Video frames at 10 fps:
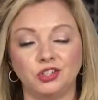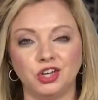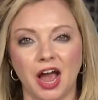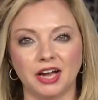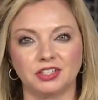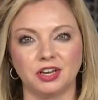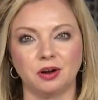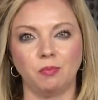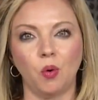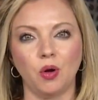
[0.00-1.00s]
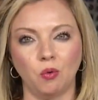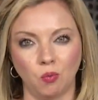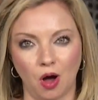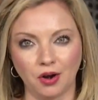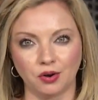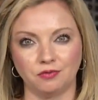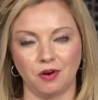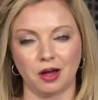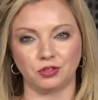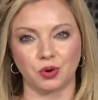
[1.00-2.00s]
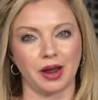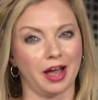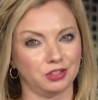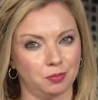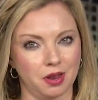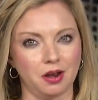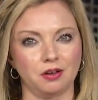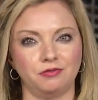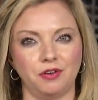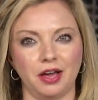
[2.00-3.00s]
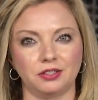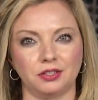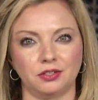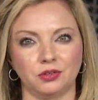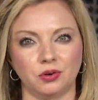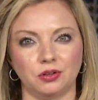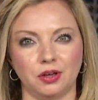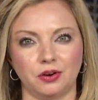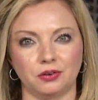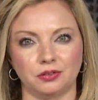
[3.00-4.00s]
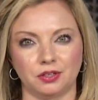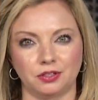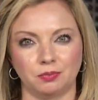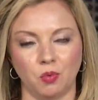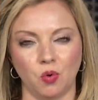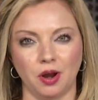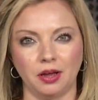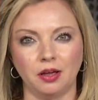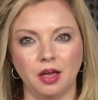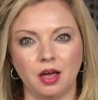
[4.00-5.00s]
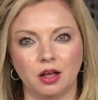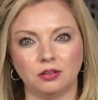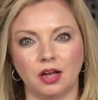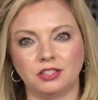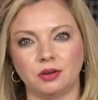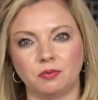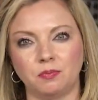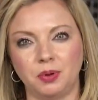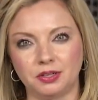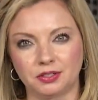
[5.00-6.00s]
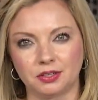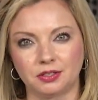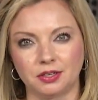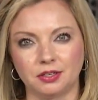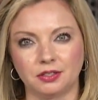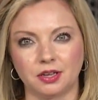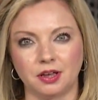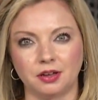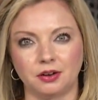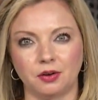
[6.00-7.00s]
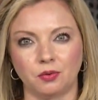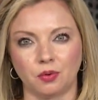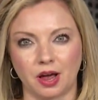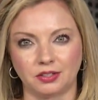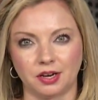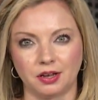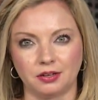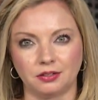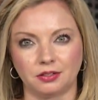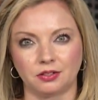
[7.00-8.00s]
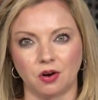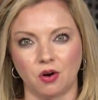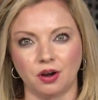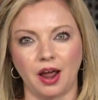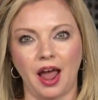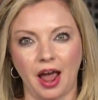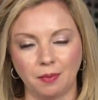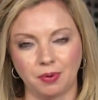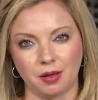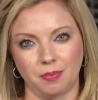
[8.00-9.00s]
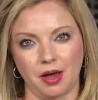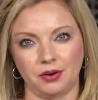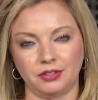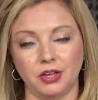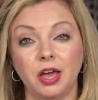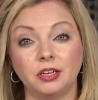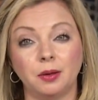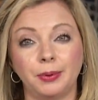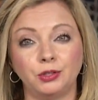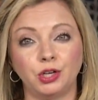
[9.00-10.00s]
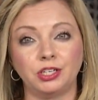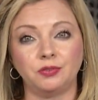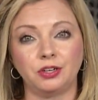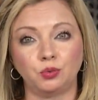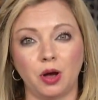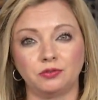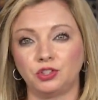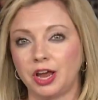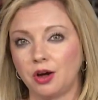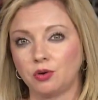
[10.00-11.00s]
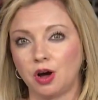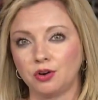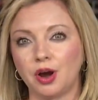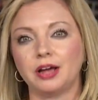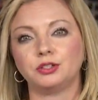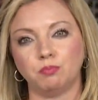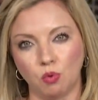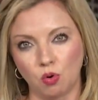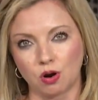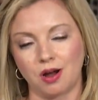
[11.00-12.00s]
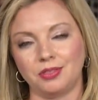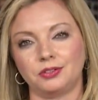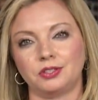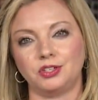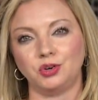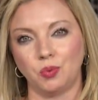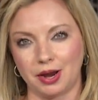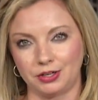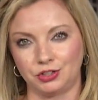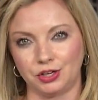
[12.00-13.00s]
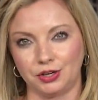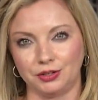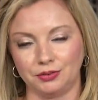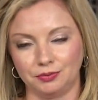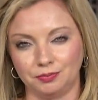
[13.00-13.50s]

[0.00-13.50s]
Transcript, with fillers: Jackson, a boil water advisory has been in effect since earlier this morning. Lots of businesses and residents aren't happy about it. WJTV 12 Shay O'Connor has more on the situation.